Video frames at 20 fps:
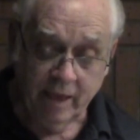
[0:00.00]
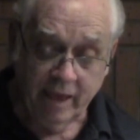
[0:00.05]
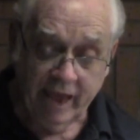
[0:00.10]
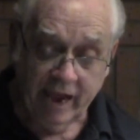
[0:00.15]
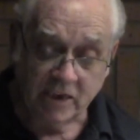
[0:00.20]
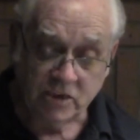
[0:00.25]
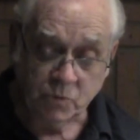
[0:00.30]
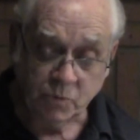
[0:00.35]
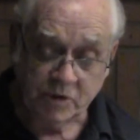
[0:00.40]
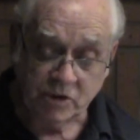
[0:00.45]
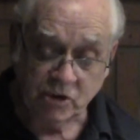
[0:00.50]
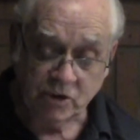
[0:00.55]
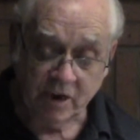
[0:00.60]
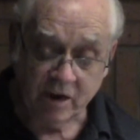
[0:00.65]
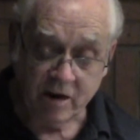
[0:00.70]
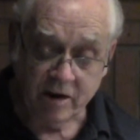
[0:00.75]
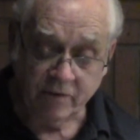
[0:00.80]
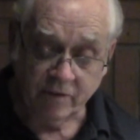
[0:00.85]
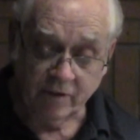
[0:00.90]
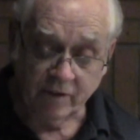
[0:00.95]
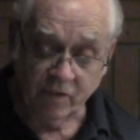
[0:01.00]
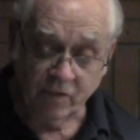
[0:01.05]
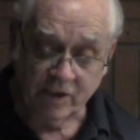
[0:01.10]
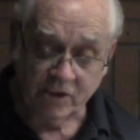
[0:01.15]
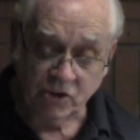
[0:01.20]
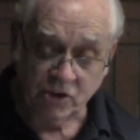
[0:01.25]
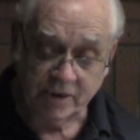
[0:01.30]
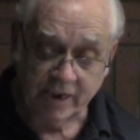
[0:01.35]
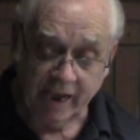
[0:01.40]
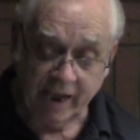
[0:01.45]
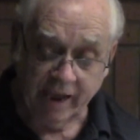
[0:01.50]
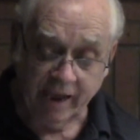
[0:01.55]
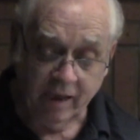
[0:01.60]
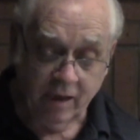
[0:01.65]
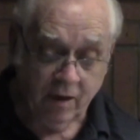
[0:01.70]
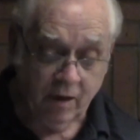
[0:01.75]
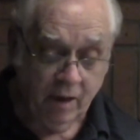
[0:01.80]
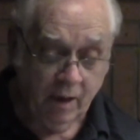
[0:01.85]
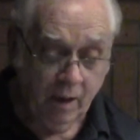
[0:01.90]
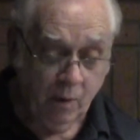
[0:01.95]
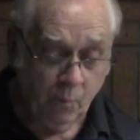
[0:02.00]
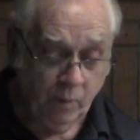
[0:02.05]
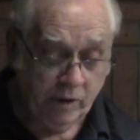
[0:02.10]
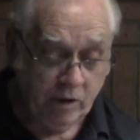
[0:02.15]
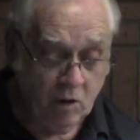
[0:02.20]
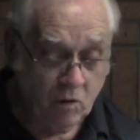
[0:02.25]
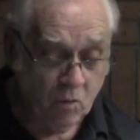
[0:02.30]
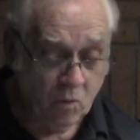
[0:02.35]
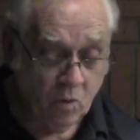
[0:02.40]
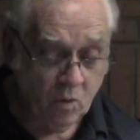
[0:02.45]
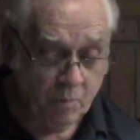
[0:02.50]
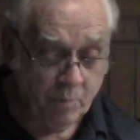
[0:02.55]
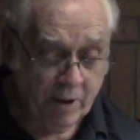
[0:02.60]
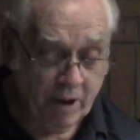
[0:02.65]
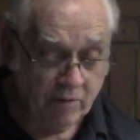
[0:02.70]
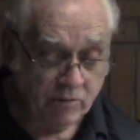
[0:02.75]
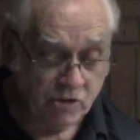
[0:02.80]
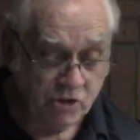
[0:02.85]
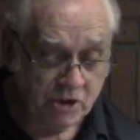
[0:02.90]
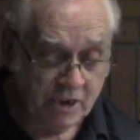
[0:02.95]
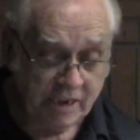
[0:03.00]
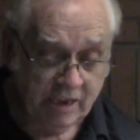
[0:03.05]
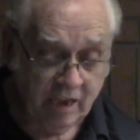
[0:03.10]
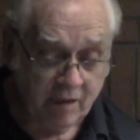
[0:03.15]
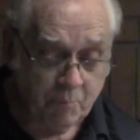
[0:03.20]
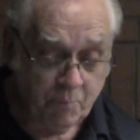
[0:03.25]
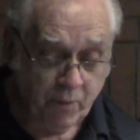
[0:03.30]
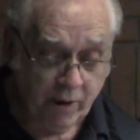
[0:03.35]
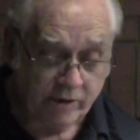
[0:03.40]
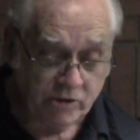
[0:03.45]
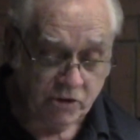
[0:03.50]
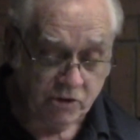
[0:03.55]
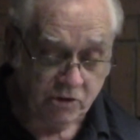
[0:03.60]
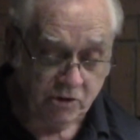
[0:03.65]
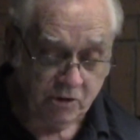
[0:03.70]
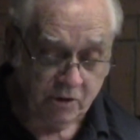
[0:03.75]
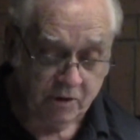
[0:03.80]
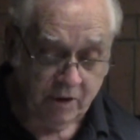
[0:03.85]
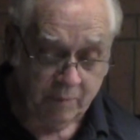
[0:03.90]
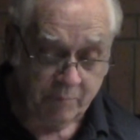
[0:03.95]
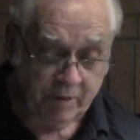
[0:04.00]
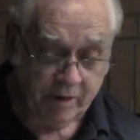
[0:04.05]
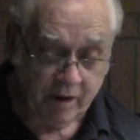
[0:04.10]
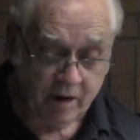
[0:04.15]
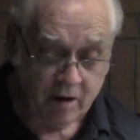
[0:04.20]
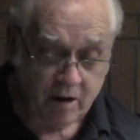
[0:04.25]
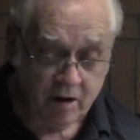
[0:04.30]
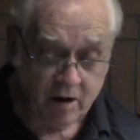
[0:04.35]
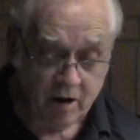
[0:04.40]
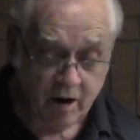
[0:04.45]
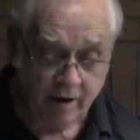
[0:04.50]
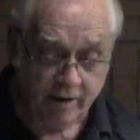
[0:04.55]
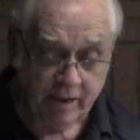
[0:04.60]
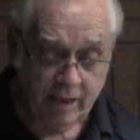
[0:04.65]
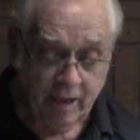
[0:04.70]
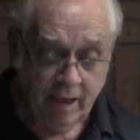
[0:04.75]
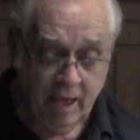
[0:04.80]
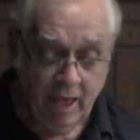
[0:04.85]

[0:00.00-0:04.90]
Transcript: as we start this day, we can go about singing praises to him in our heart